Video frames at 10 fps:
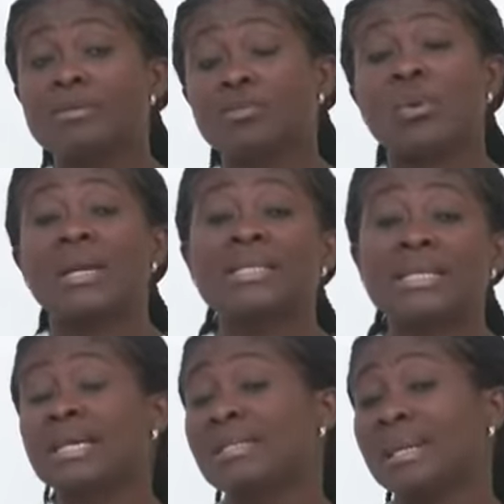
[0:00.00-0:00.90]
So I
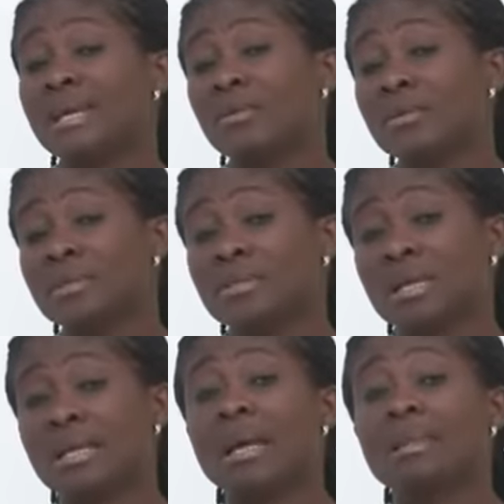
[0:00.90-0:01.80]
checked and I noticed
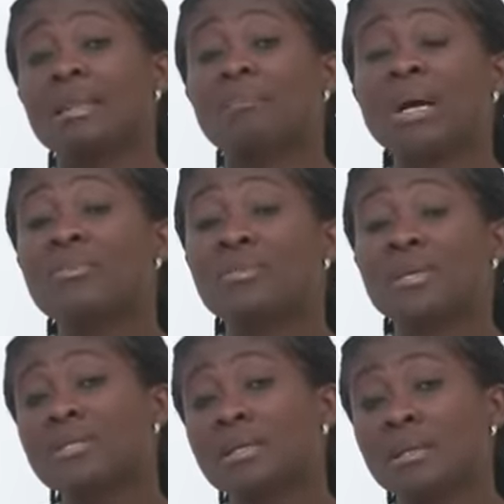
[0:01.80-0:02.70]
that the
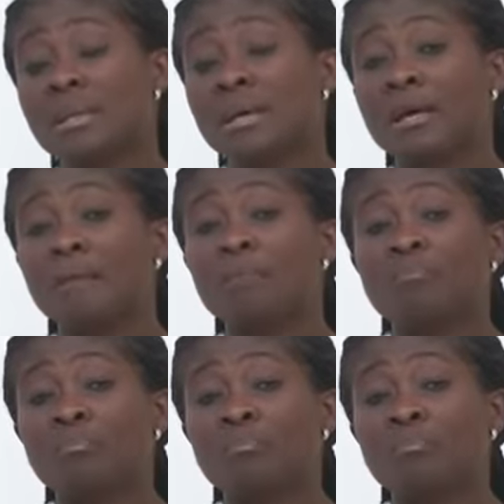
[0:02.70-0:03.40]
batteries in the